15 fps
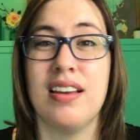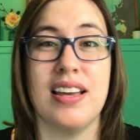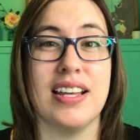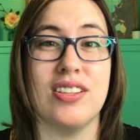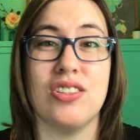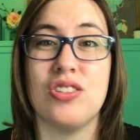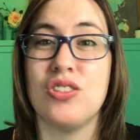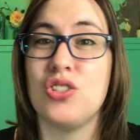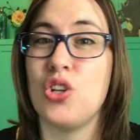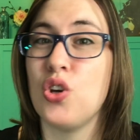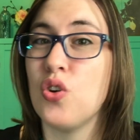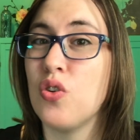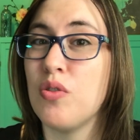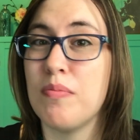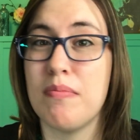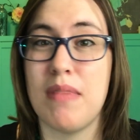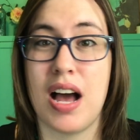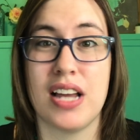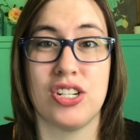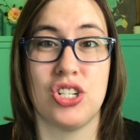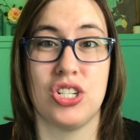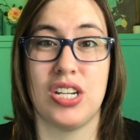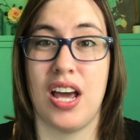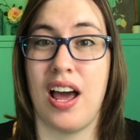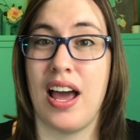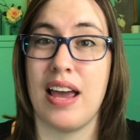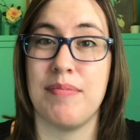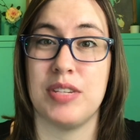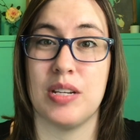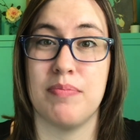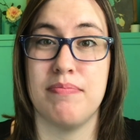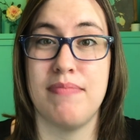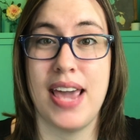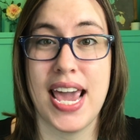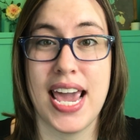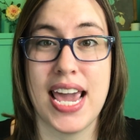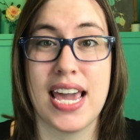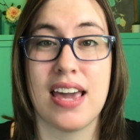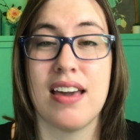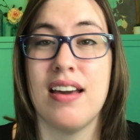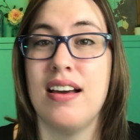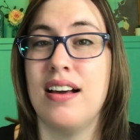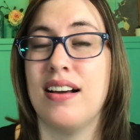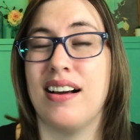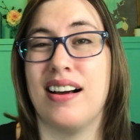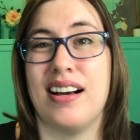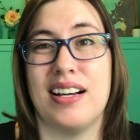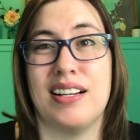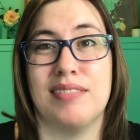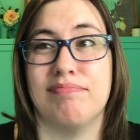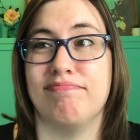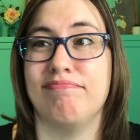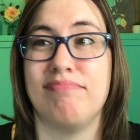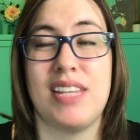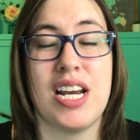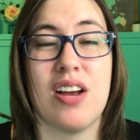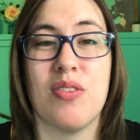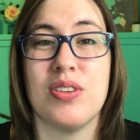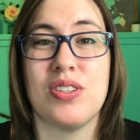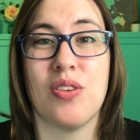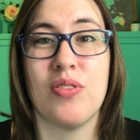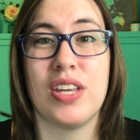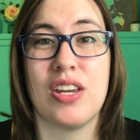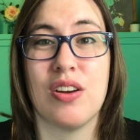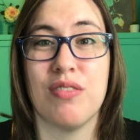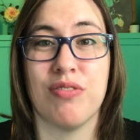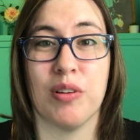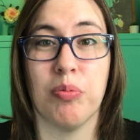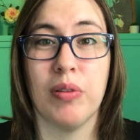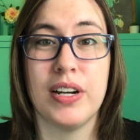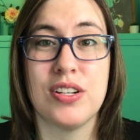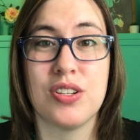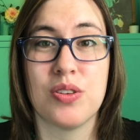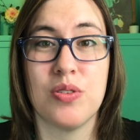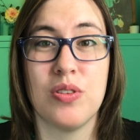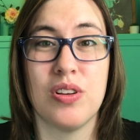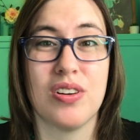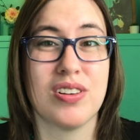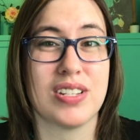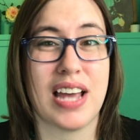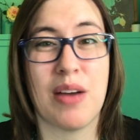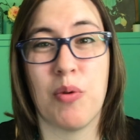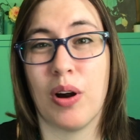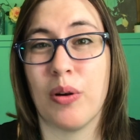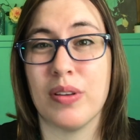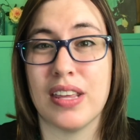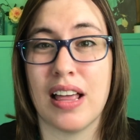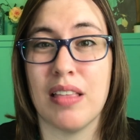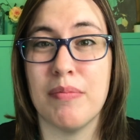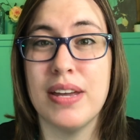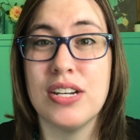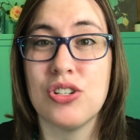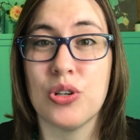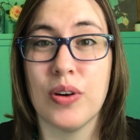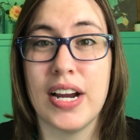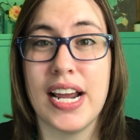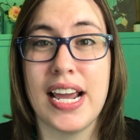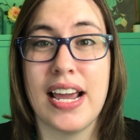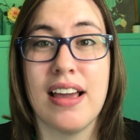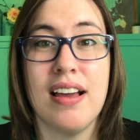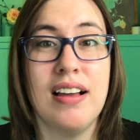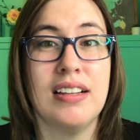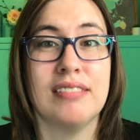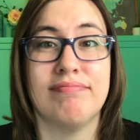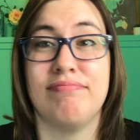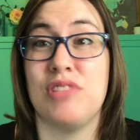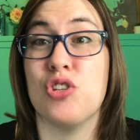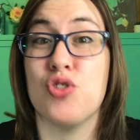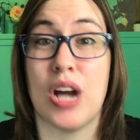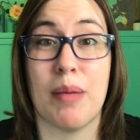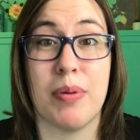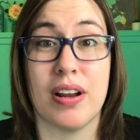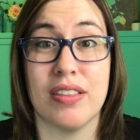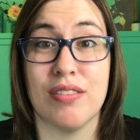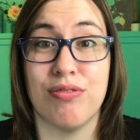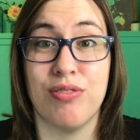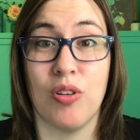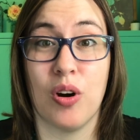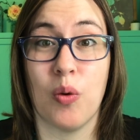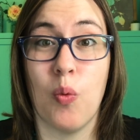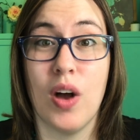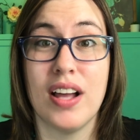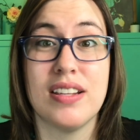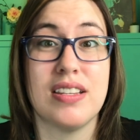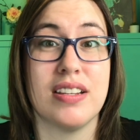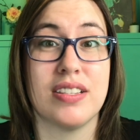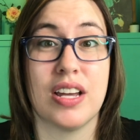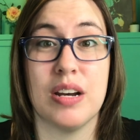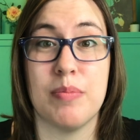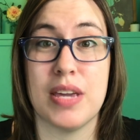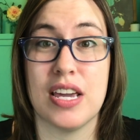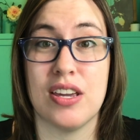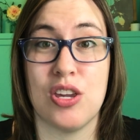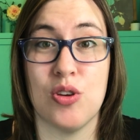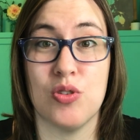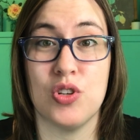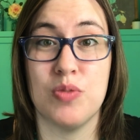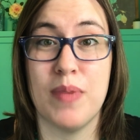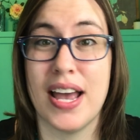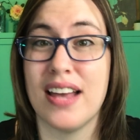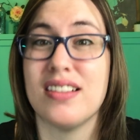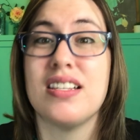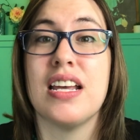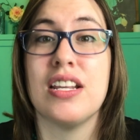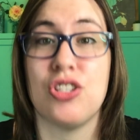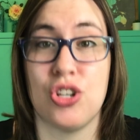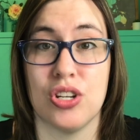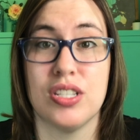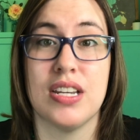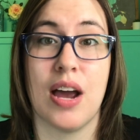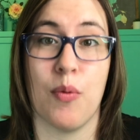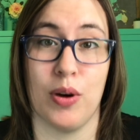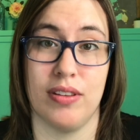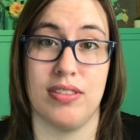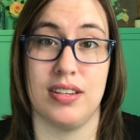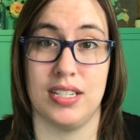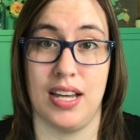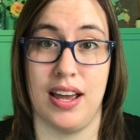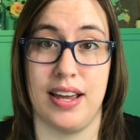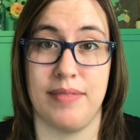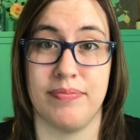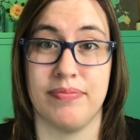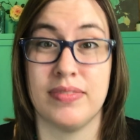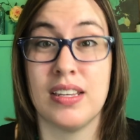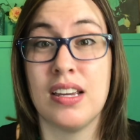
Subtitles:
It's too much time to make. It's only good for preschoolers. I work with elementary. You drop it on the floor once, it's going to be a huge mess. It's just not worth the time.